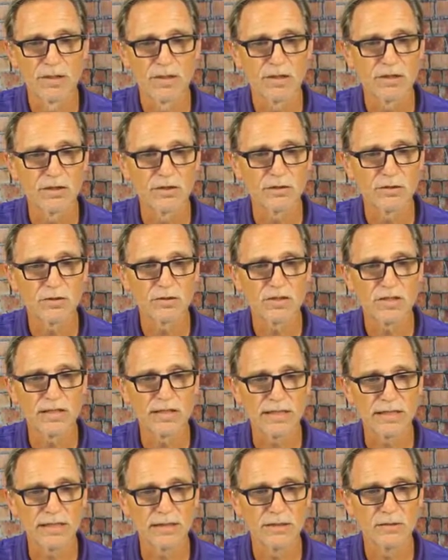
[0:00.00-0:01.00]
you'll
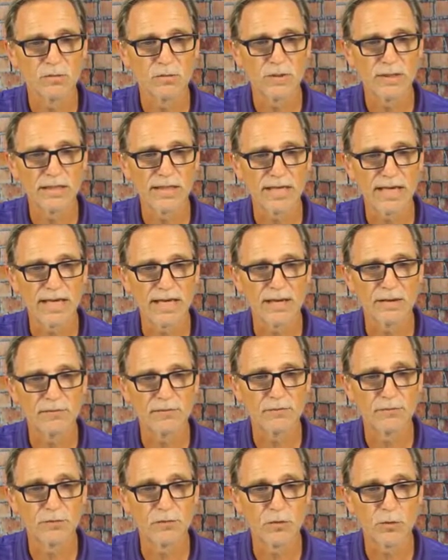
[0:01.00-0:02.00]
see we
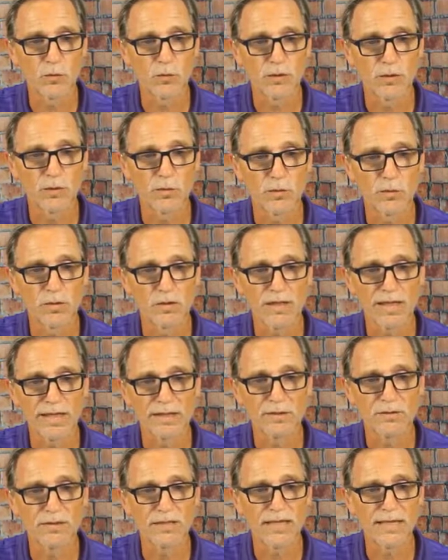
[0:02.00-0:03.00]
have, for the real world
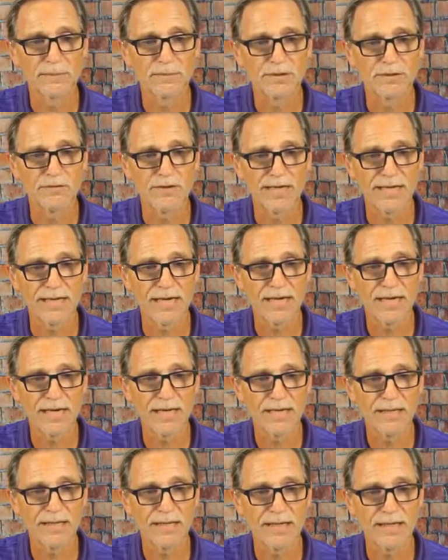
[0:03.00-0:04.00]
I/O types of
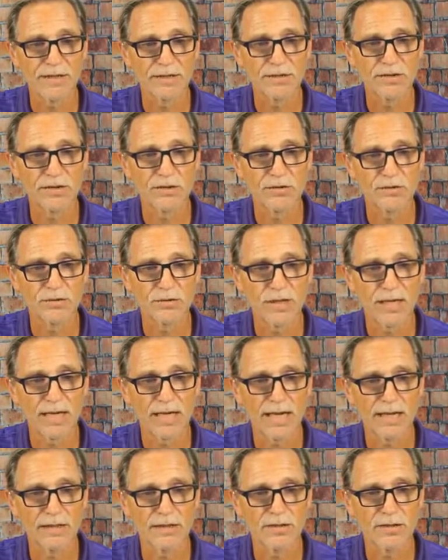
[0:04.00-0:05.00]
AI, AQ,
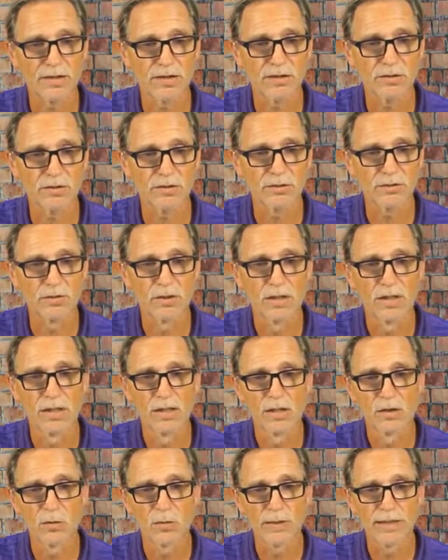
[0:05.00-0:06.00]
I, and Q,
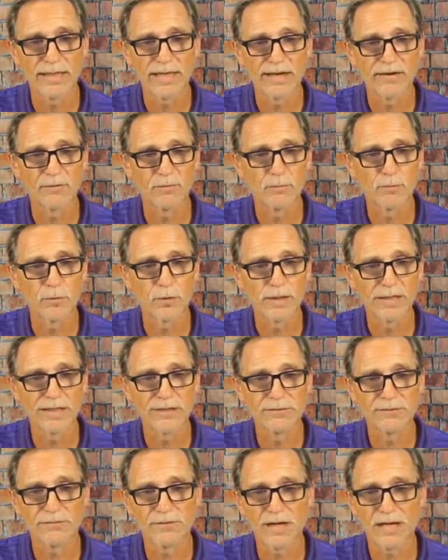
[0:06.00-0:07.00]
we have
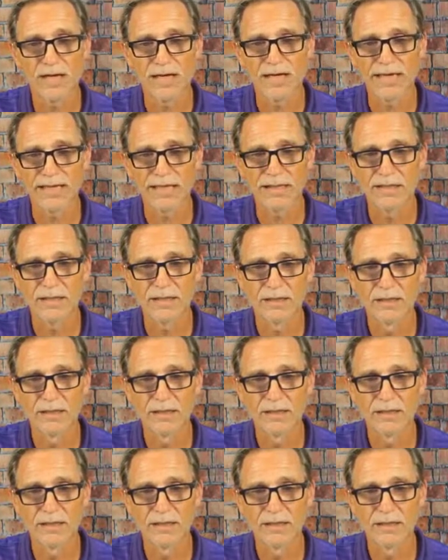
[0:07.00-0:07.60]
predefined